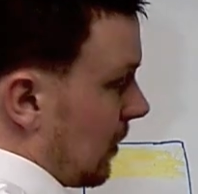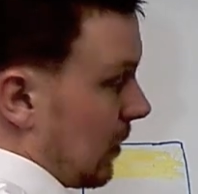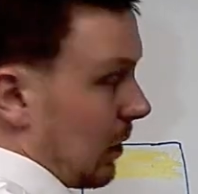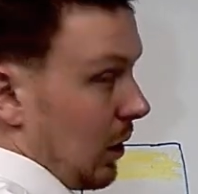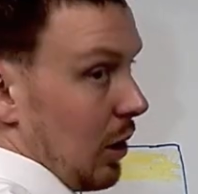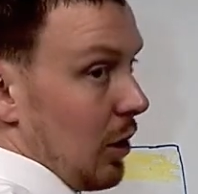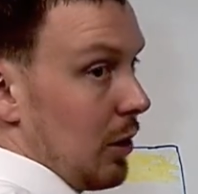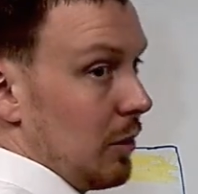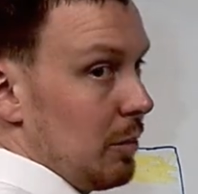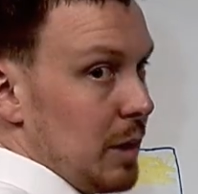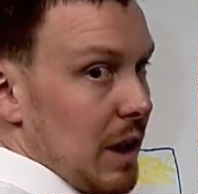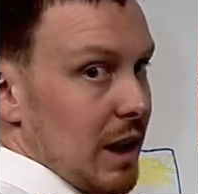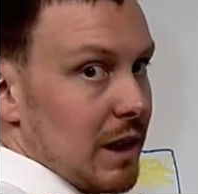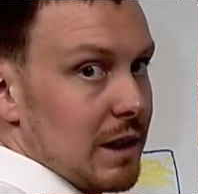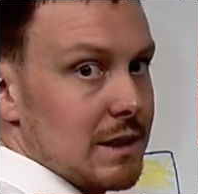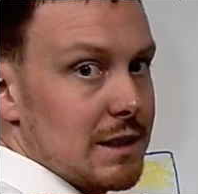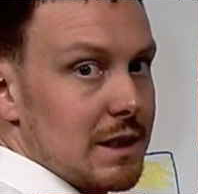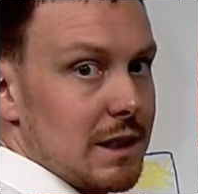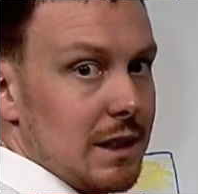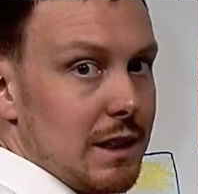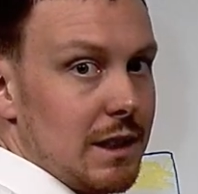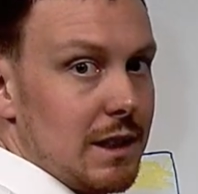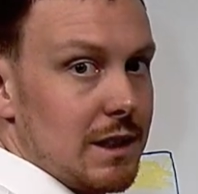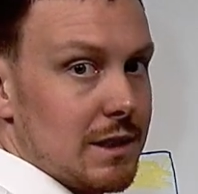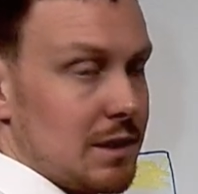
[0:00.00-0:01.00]
load
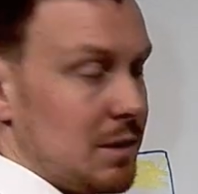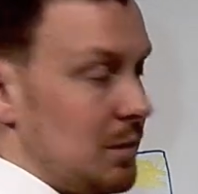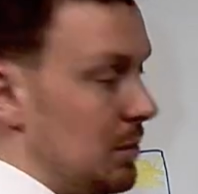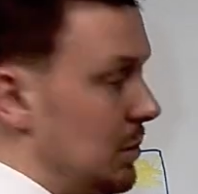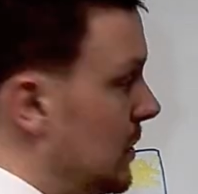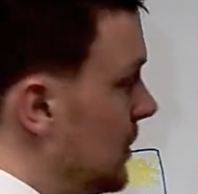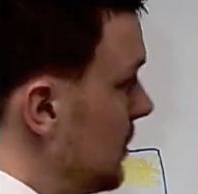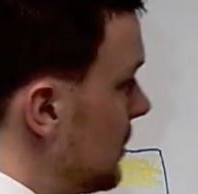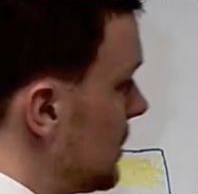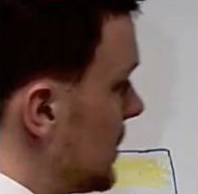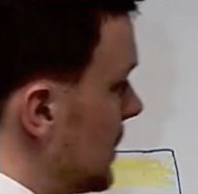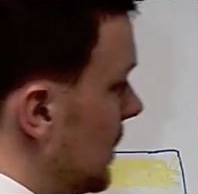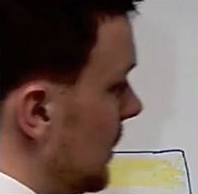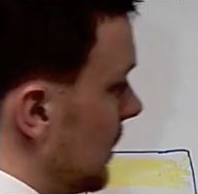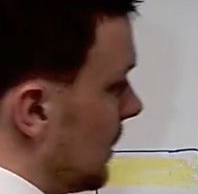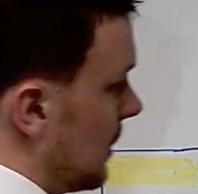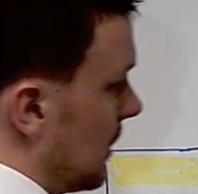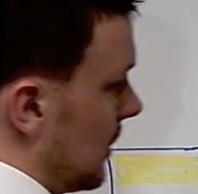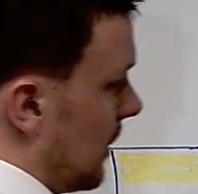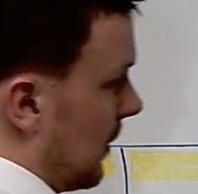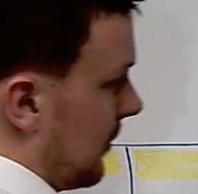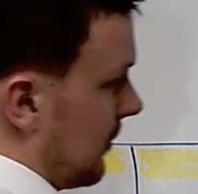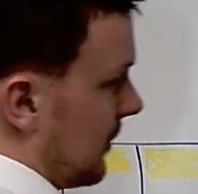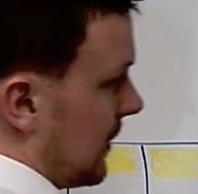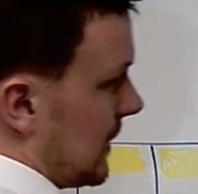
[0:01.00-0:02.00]
balancing, distribution
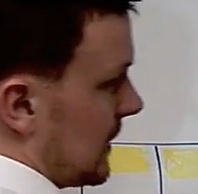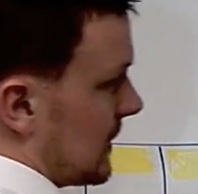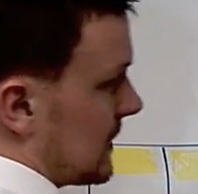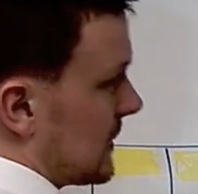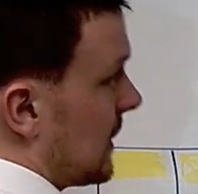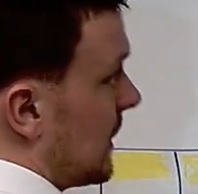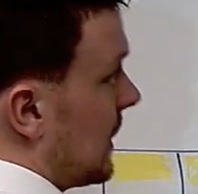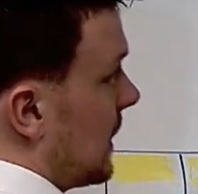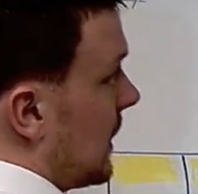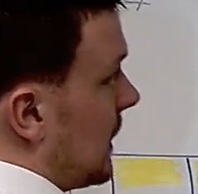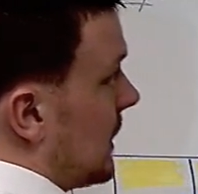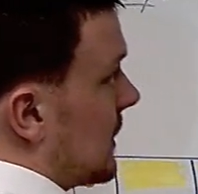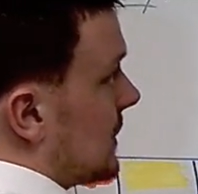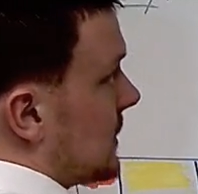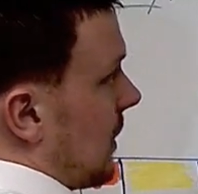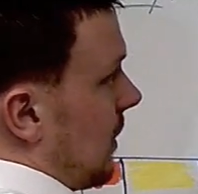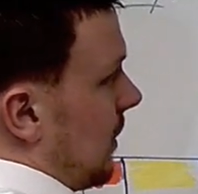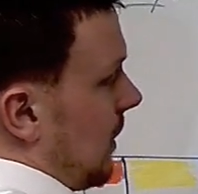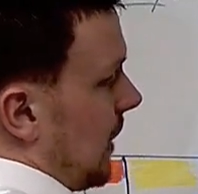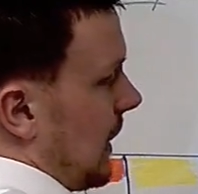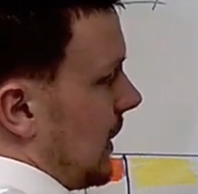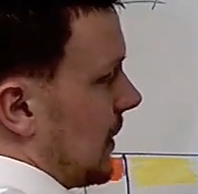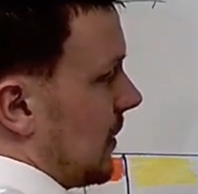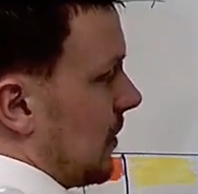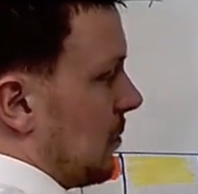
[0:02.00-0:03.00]
of this is
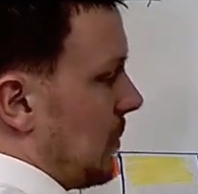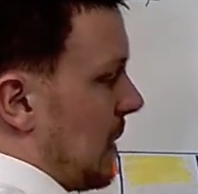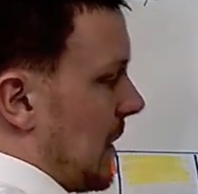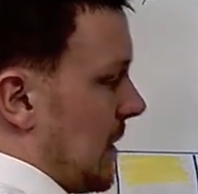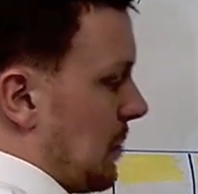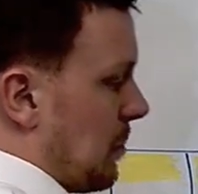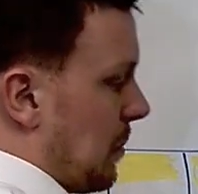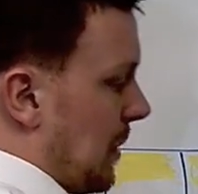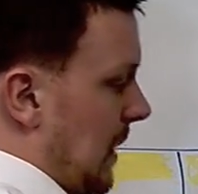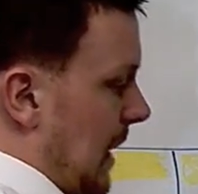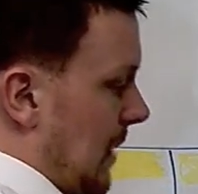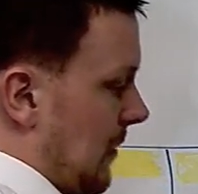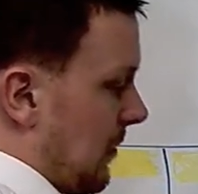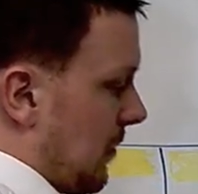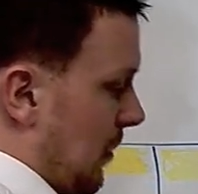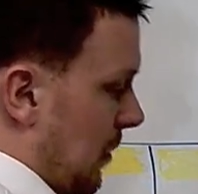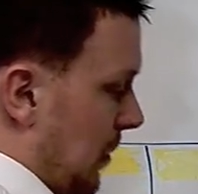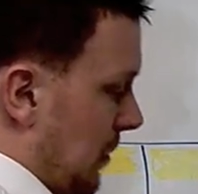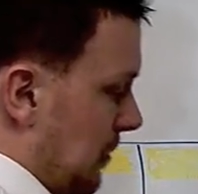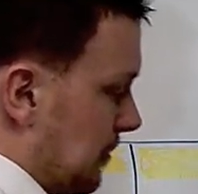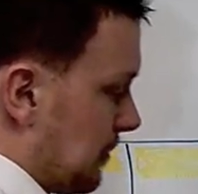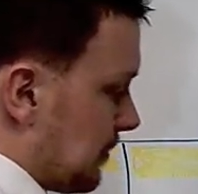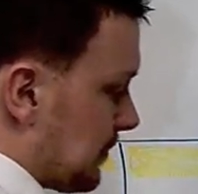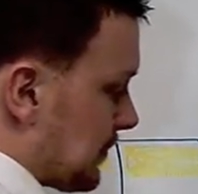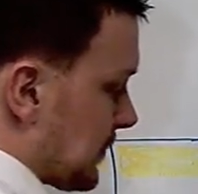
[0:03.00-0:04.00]
all handled by the
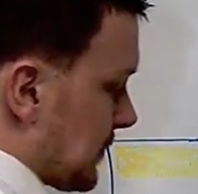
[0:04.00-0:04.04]
platform.